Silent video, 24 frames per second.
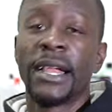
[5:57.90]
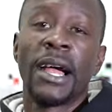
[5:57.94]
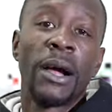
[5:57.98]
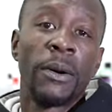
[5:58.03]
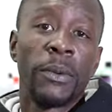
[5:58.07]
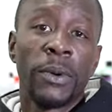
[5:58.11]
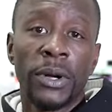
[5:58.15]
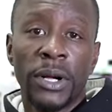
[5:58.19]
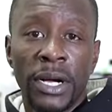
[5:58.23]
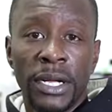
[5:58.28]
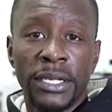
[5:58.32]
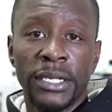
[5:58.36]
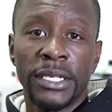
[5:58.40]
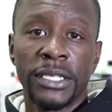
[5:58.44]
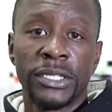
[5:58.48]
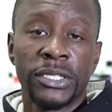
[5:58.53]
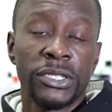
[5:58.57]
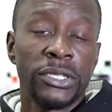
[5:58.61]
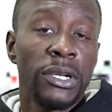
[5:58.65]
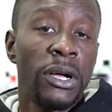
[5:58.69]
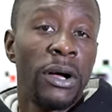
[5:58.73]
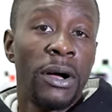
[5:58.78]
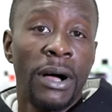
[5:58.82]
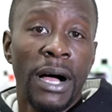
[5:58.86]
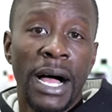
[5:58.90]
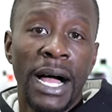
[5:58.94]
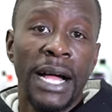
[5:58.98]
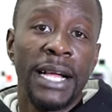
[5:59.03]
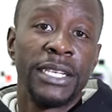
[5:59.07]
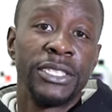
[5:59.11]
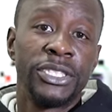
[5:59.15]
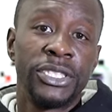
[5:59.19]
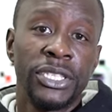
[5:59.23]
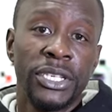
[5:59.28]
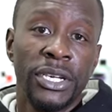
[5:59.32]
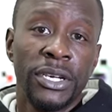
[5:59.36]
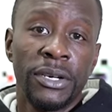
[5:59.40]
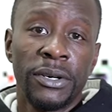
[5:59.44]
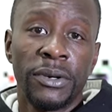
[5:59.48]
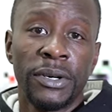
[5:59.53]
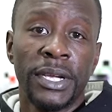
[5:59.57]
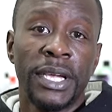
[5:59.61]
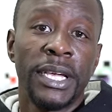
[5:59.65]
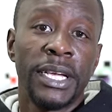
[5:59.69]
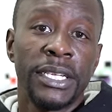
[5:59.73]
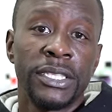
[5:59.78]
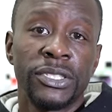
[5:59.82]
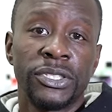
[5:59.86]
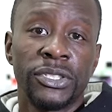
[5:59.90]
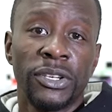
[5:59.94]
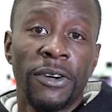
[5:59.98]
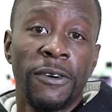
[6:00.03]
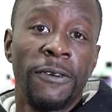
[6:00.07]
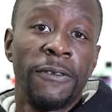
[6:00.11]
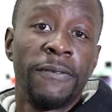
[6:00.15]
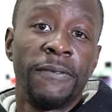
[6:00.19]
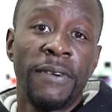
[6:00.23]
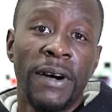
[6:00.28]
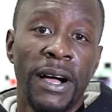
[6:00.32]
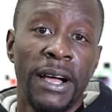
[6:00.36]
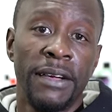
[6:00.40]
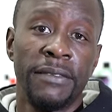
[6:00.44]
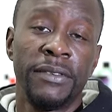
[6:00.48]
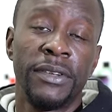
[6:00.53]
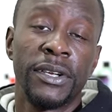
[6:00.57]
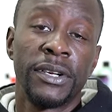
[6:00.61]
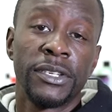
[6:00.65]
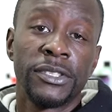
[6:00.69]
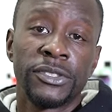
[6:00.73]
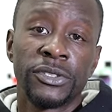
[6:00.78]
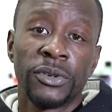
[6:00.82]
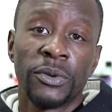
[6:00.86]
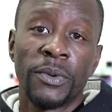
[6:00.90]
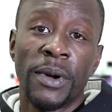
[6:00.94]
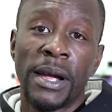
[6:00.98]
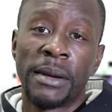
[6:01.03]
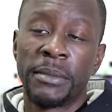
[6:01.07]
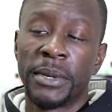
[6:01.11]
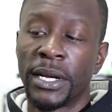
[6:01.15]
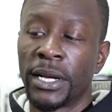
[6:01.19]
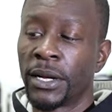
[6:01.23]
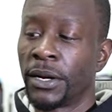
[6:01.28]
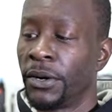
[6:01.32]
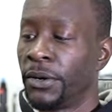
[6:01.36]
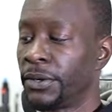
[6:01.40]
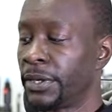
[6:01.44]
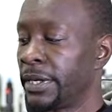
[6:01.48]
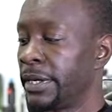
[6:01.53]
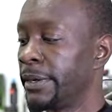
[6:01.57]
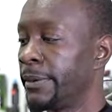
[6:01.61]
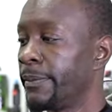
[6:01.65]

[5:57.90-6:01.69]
now we're gonna install IGL Kenzo five-year ceramic coating.